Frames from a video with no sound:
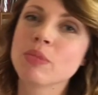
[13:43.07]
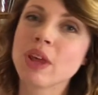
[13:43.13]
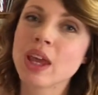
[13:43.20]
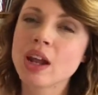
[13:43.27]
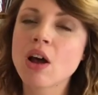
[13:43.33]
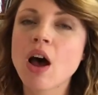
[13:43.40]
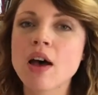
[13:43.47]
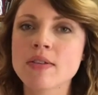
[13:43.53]

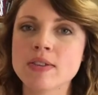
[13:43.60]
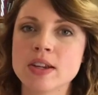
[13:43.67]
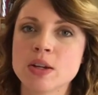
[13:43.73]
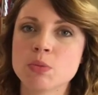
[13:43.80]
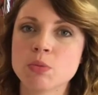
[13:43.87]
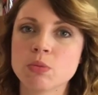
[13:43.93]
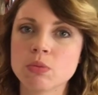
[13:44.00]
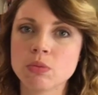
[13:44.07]
it often
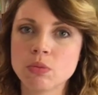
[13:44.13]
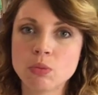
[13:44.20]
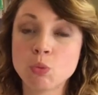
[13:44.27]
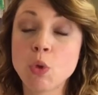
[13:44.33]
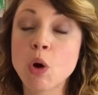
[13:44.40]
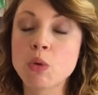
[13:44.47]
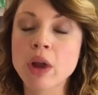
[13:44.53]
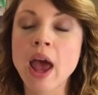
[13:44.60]

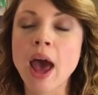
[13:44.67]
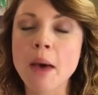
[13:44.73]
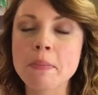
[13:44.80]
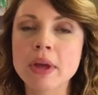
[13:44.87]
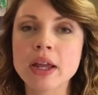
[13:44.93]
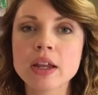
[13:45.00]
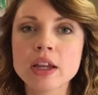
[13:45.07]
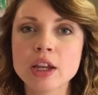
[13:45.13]
won't
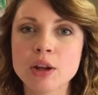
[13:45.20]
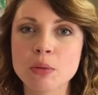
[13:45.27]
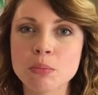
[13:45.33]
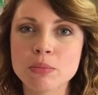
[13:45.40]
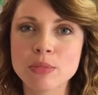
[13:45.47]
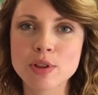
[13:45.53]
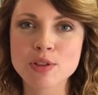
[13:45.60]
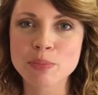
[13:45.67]
happen, you know,
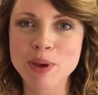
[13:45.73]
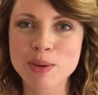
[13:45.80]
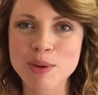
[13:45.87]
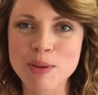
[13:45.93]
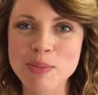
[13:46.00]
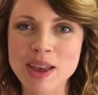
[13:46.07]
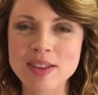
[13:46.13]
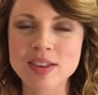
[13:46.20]
despite my
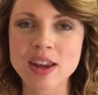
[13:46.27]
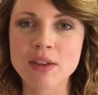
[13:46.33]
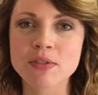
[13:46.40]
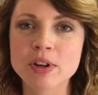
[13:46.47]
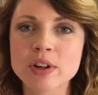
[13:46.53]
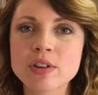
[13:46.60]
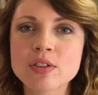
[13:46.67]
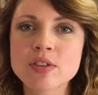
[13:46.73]
best
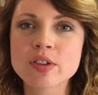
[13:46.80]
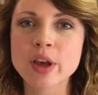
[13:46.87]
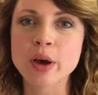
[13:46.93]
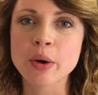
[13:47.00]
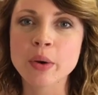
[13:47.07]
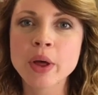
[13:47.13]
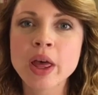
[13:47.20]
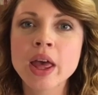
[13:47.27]
efforts.
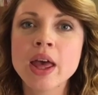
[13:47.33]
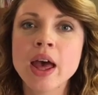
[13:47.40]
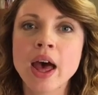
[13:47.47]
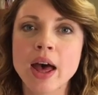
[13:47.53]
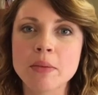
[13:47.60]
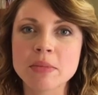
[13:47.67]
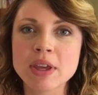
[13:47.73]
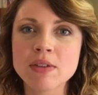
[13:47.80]
So
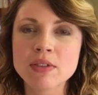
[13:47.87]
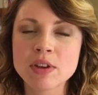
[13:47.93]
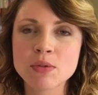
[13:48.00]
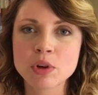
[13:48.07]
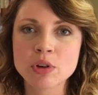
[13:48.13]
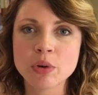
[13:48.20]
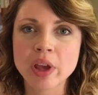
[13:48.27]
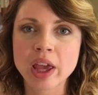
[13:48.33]
even if
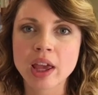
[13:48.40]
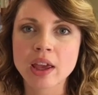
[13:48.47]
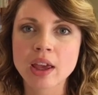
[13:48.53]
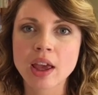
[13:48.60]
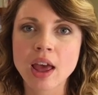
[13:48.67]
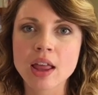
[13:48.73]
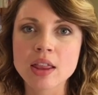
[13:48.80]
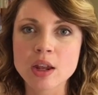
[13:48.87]
we're doing
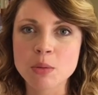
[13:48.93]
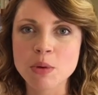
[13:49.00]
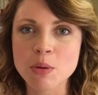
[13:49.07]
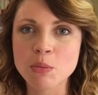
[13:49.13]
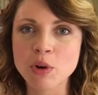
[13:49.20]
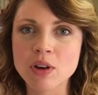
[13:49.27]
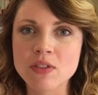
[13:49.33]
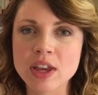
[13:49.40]
a little bit
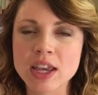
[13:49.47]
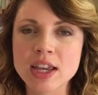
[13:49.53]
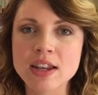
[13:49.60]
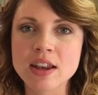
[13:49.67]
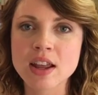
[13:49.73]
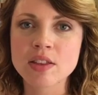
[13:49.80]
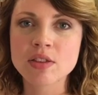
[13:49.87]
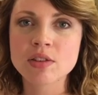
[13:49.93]
more of a
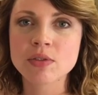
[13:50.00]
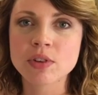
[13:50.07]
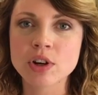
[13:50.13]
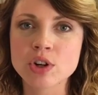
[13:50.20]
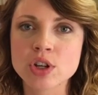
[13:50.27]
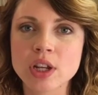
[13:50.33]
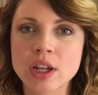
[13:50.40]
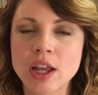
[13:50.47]
condensed
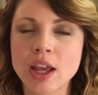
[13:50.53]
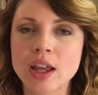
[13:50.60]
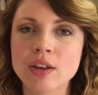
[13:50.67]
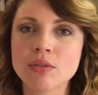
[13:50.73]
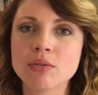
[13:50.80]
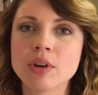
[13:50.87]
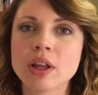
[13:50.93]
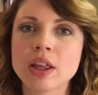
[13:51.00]
version, it
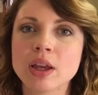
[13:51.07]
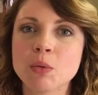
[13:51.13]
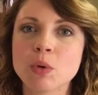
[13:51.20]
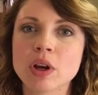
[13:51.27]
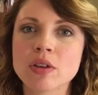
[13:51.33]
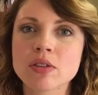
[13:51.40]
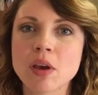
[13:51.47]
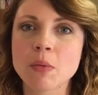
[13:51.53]
really
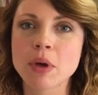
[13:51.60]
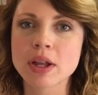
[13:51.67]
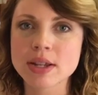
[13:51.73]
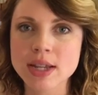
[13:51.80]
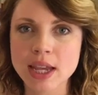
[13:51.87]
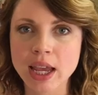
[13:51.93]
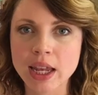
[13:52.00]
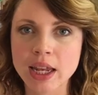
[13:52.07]
works out well
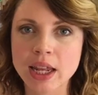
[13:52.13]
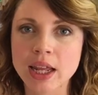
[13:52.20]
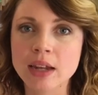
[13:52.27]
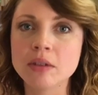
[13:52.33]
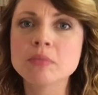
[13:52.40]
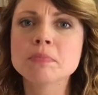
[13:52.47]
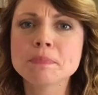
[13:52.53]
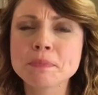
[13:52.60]
to get it
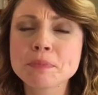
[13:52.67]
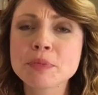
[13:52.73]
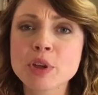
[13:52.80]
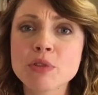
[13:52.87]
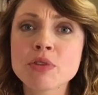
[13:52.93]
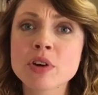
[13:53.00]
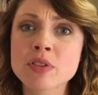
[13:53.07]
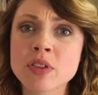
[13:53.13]
in
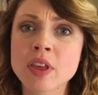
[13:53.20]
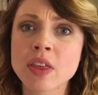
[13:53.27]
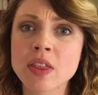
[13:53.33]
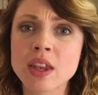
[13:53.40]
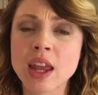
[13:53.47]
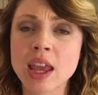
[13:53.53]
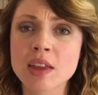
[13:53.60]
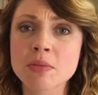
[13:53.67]
first thing in the
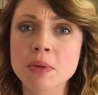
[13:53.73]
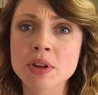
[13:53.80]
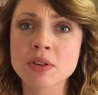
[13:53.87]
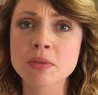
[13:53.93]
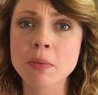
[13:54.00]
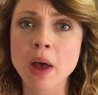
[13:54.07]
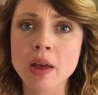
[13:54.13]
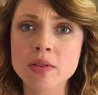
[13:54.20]
day as much
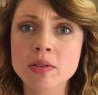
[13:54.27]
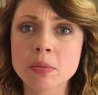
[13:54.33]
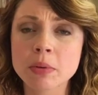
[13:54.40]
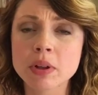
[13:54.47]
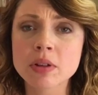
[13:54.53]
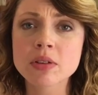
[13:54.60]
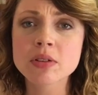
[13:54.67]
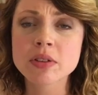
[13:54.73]
as
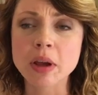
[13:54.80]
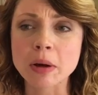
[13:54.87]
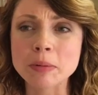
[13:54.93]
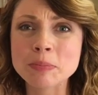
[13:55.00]
possible. So